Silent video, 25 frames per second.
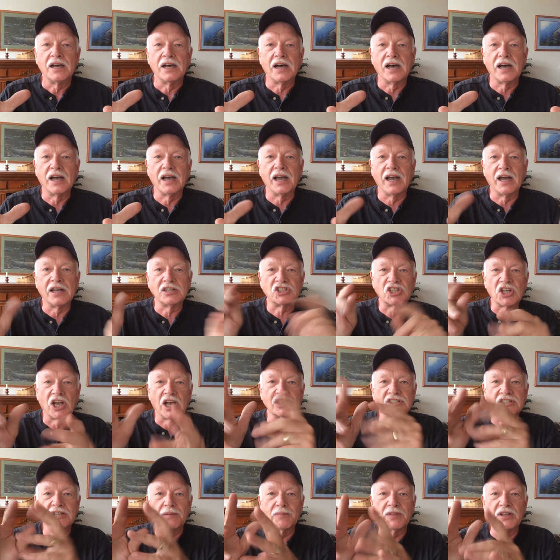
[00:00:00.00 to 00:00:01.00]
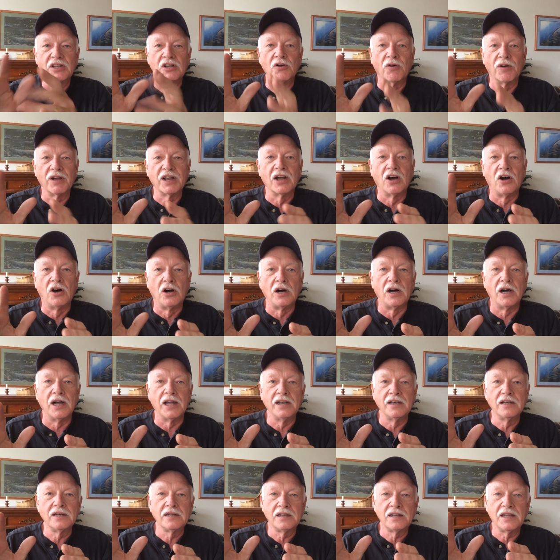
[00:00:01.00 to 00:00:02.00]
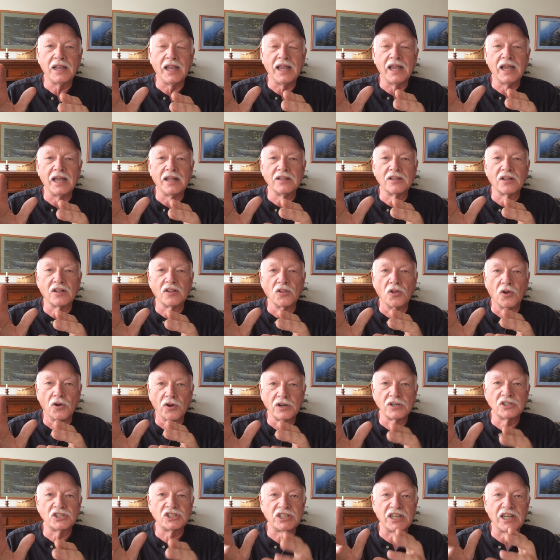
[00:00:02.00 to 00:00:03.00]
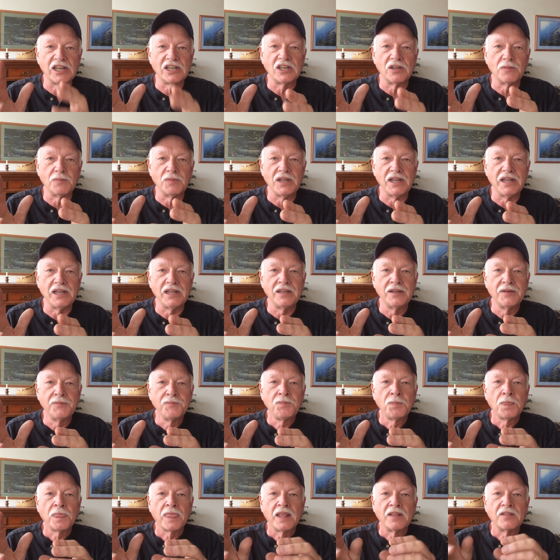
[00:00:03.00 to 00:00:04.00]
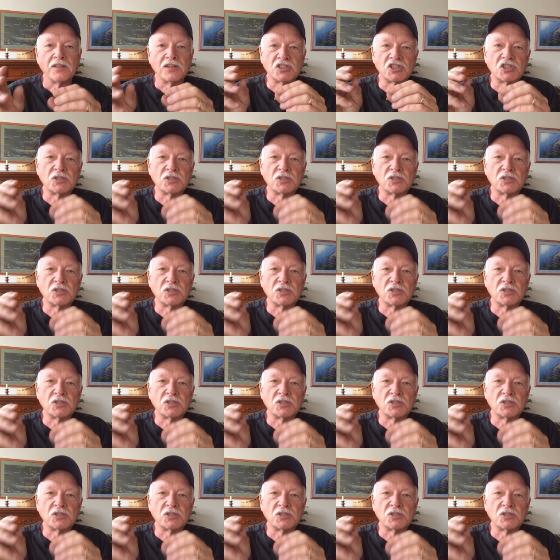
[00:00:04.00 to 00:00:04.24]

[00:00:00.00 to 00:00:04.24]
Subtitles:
I saw something going on. And the Lord said to me, "The